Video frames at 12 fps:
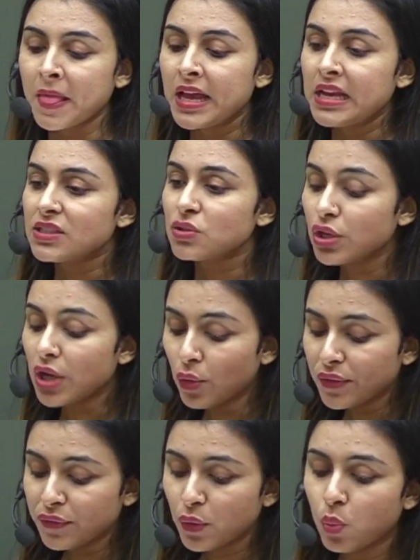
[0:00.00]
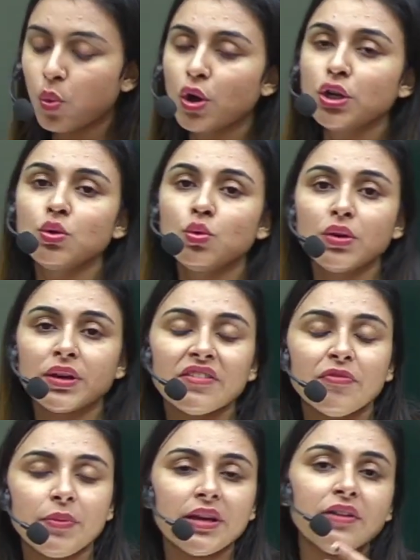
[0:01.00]
so now if you want to give
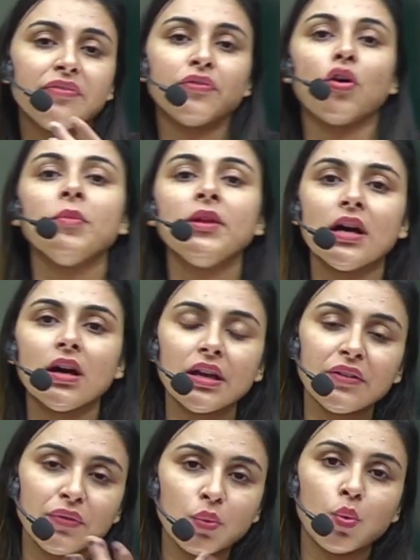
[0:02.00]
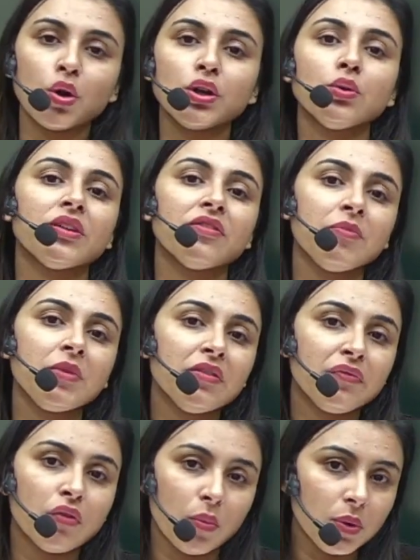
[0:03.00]
me a formula, if you want to give me a
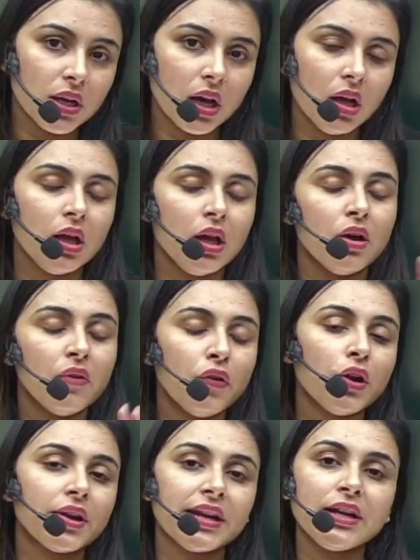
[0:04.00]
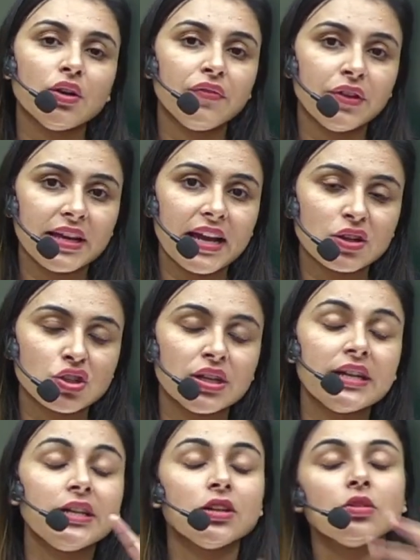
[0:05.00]
formula for rate of a reaction
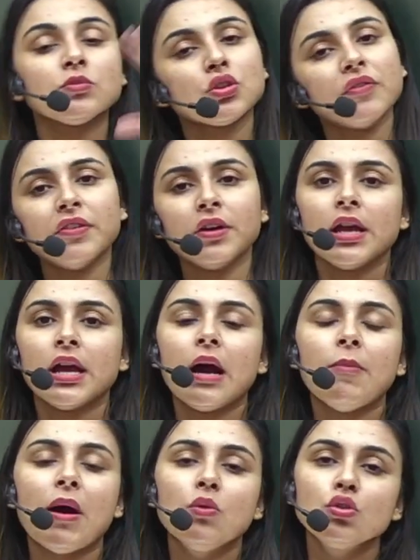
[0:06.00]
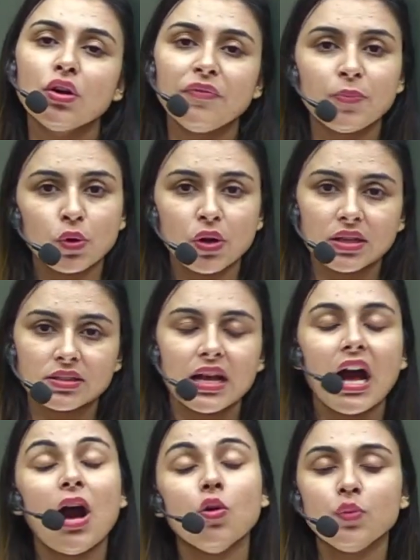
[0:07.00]
in terms of amount of products,
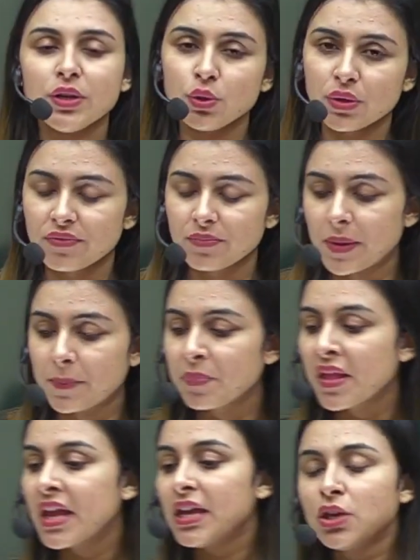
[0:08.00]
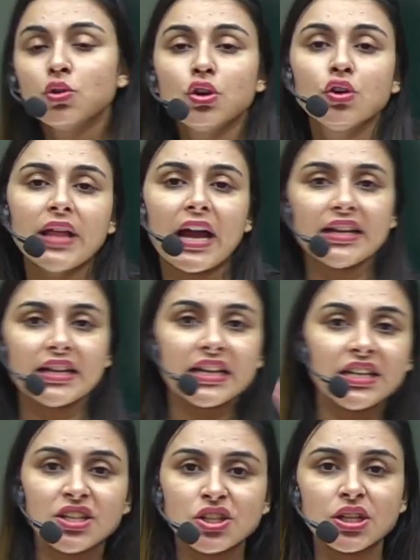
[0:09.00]
how will you give me? You know that
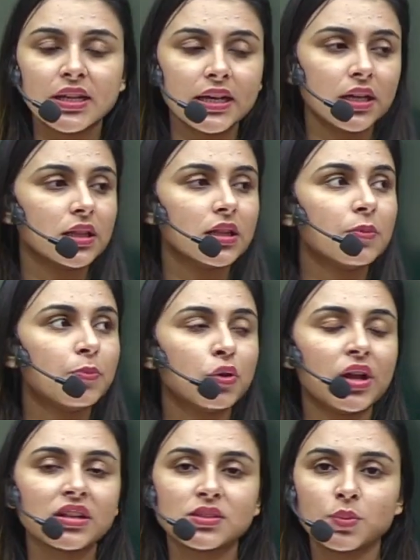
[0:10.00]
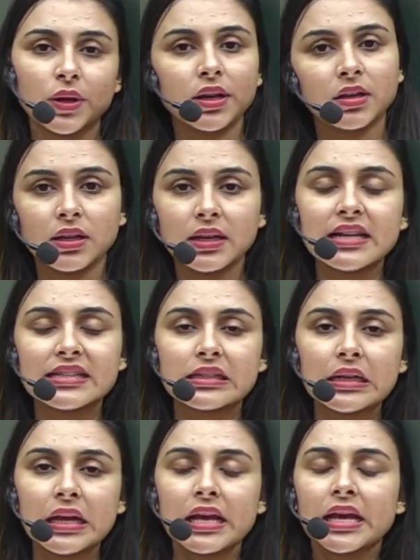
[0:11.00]
initially the products were lesser,
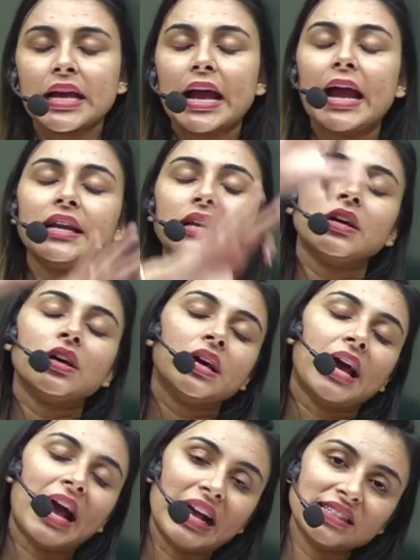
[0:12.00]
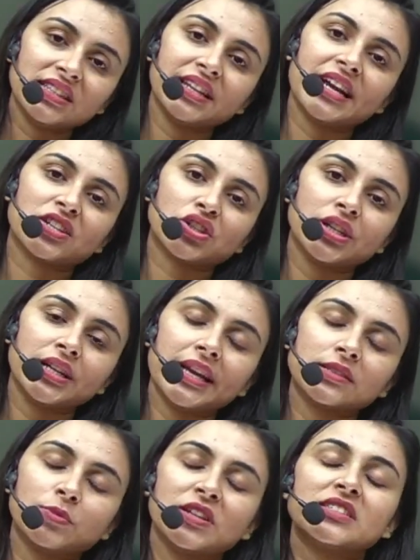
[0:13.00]
and as the reaction takes
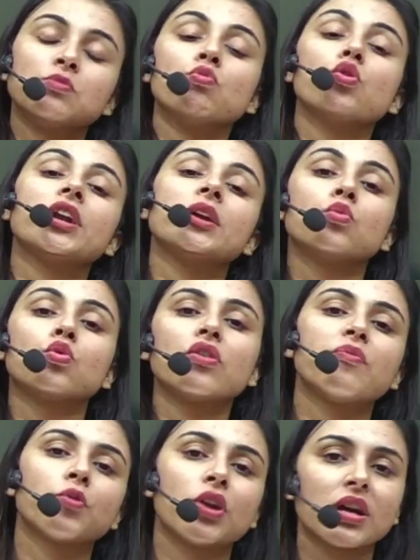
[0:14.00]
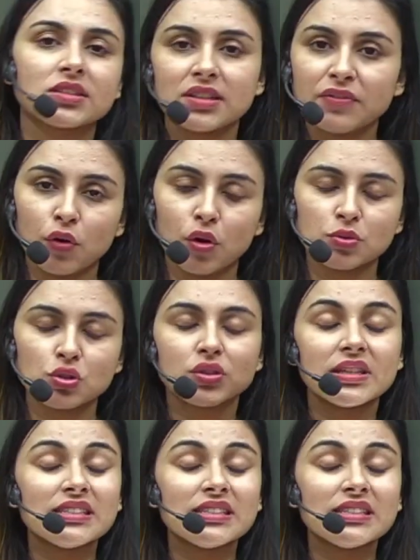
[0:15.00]
place, more and more of products are formed. So this